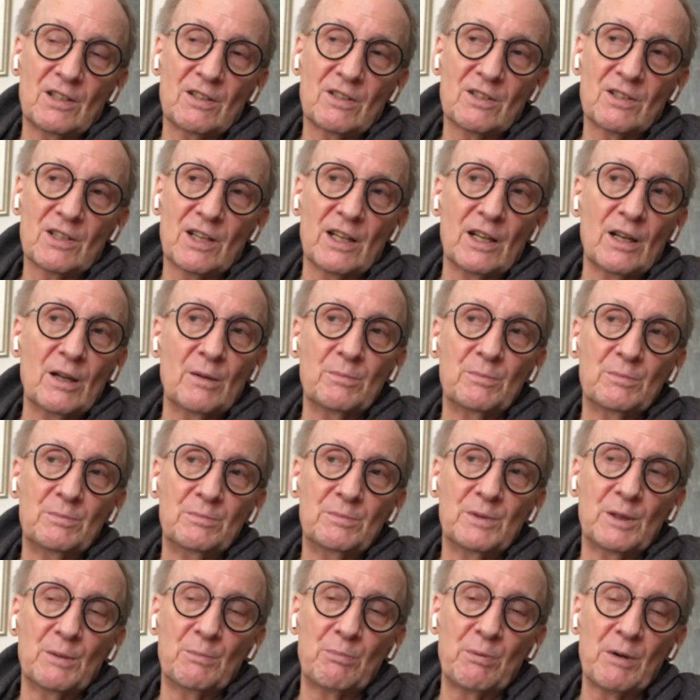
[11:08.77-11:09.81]
set up,
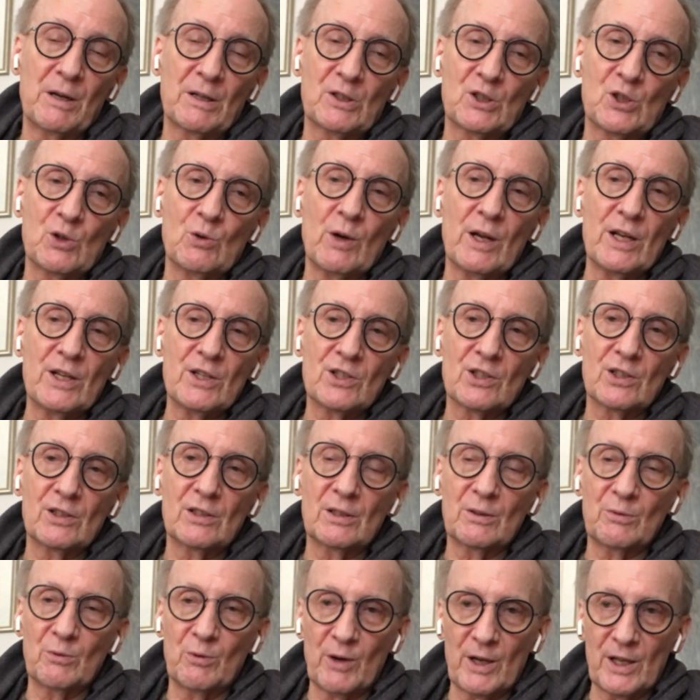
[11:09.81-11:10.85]
the punctuation,
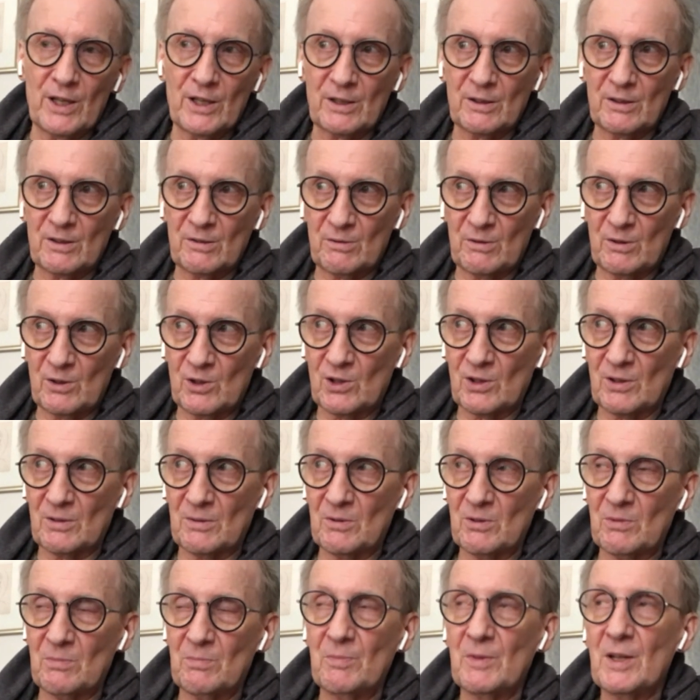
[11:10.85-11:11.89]
the way
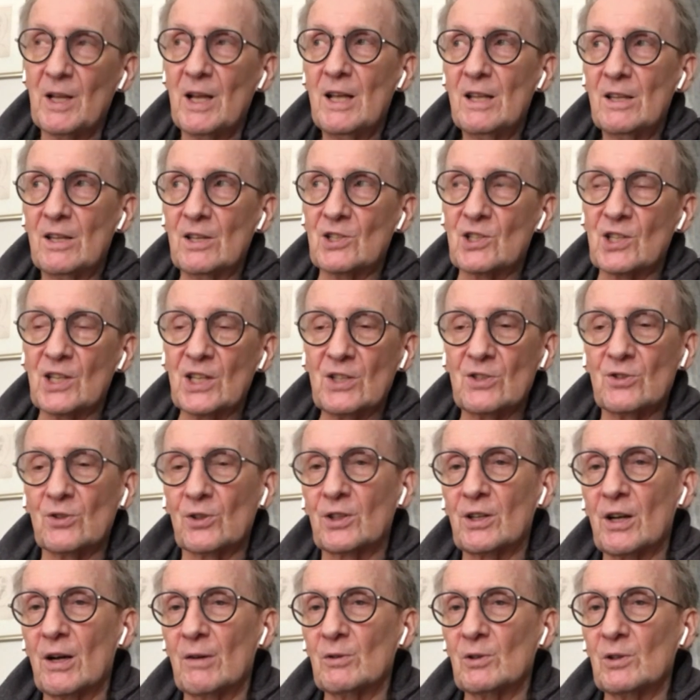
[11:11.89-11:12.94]
the scenes are
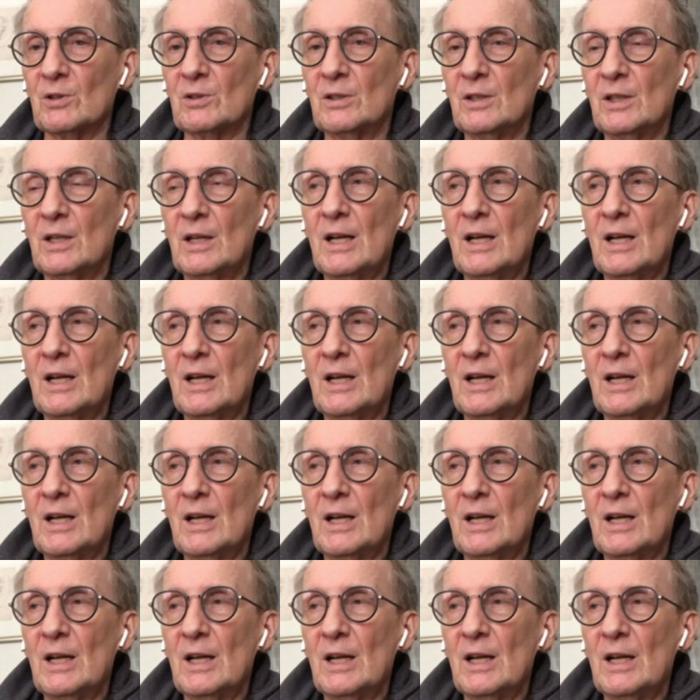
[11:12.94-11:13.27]
covered.